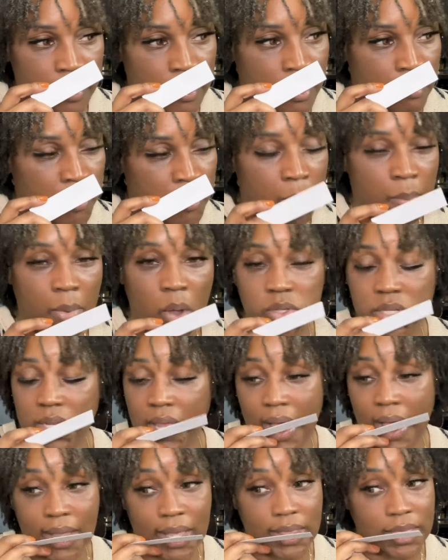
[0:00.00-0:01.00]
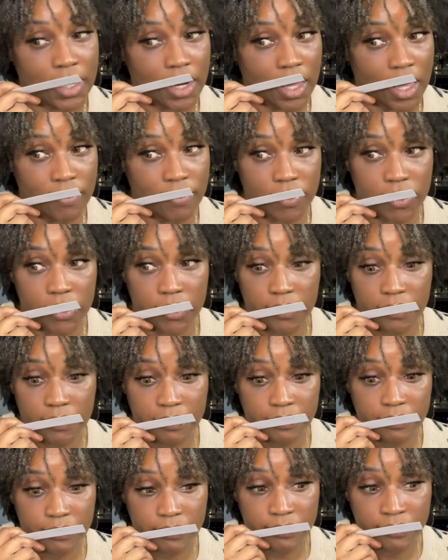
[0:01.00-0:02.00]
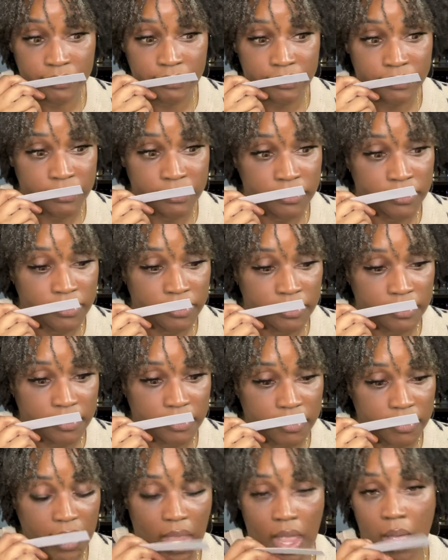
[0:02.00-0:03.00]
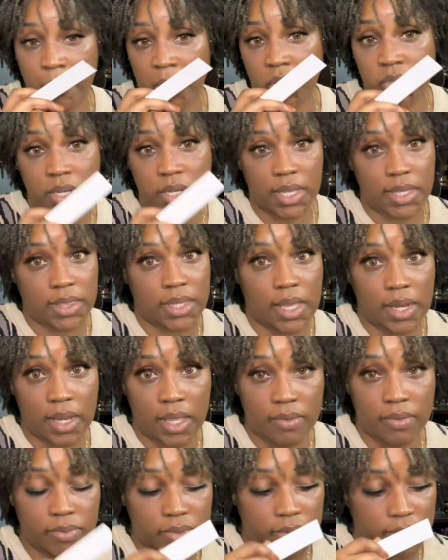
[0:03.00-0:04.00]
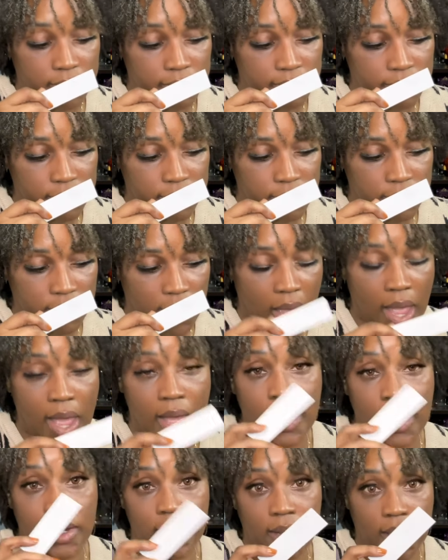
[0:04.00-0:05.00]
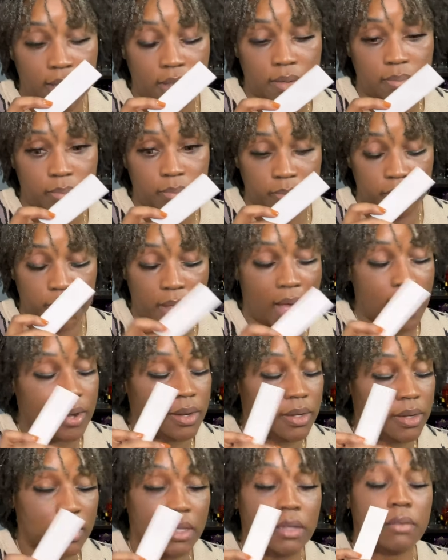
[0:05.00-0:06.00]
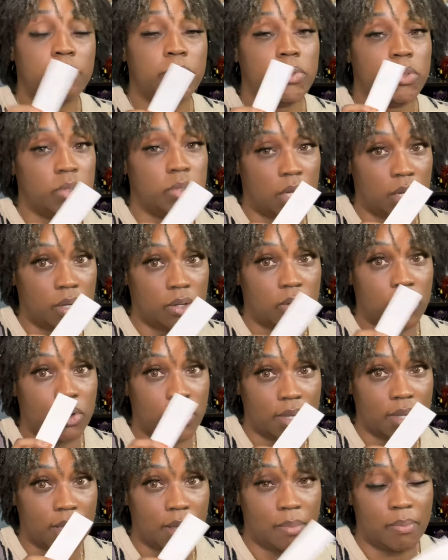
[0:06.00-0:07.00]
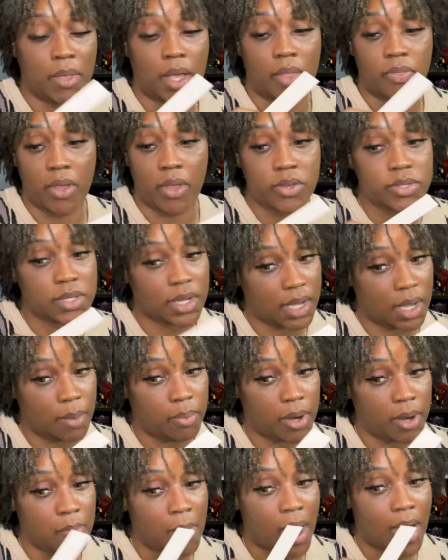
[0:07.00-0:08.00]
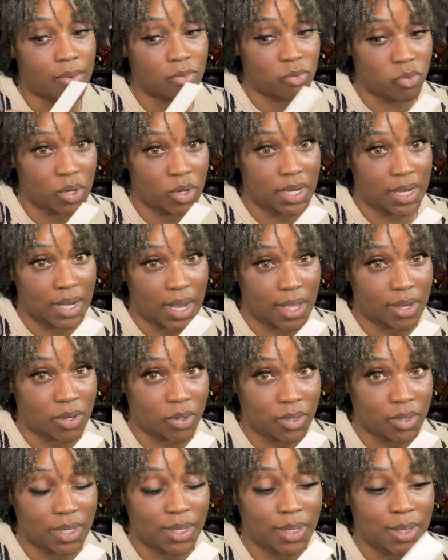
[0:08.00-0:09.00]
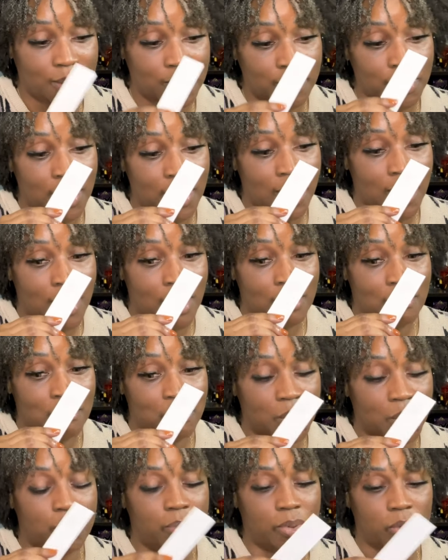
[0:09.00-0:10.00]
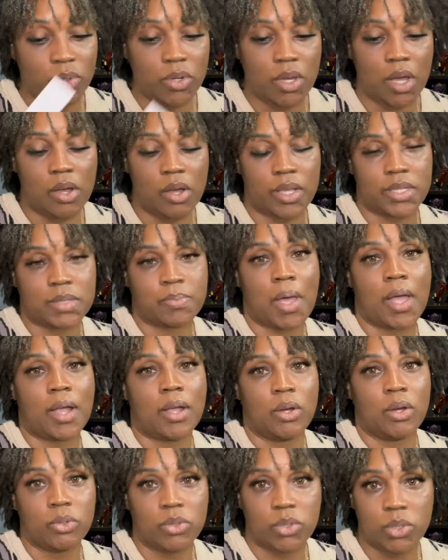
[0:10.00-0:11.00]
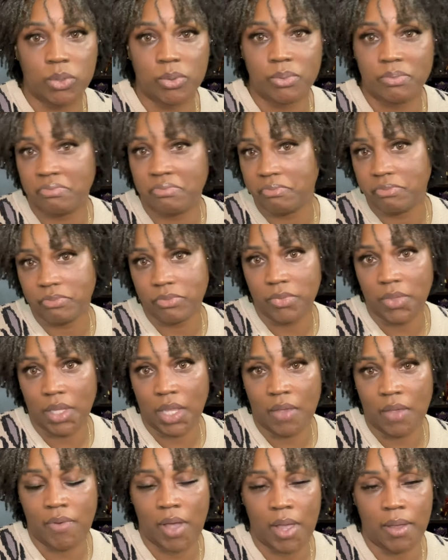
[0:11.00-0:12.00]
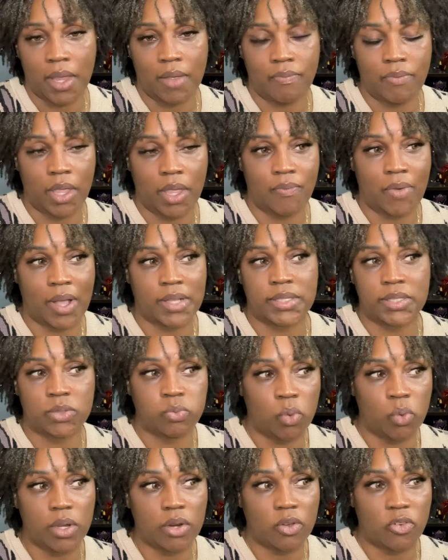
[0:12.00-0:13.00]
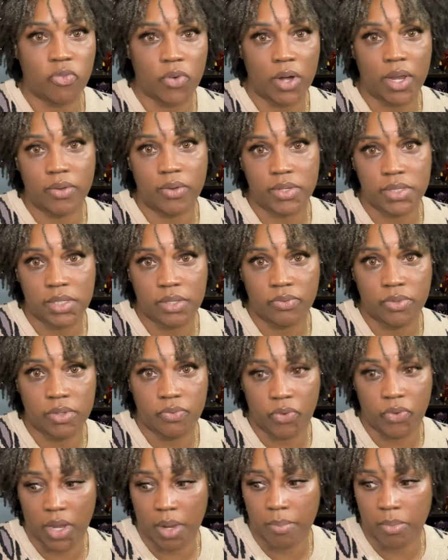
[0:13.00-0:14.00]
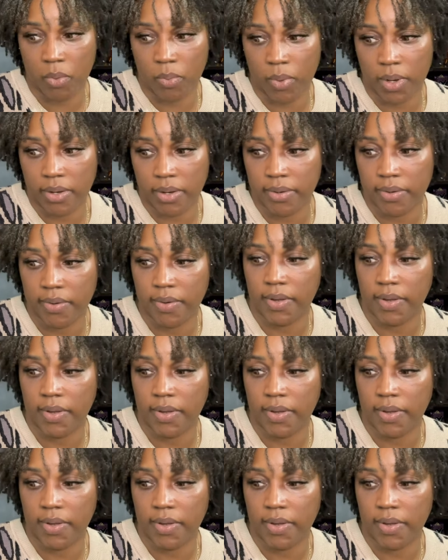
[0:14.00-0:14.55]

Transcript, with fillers: But mostly I get the lavender. I mostly get that lavender. I love Blue Dog on him. Now there's a couple of them I really like on him, but Blue Dog is my go-to if I just want a fragrance for him to wear.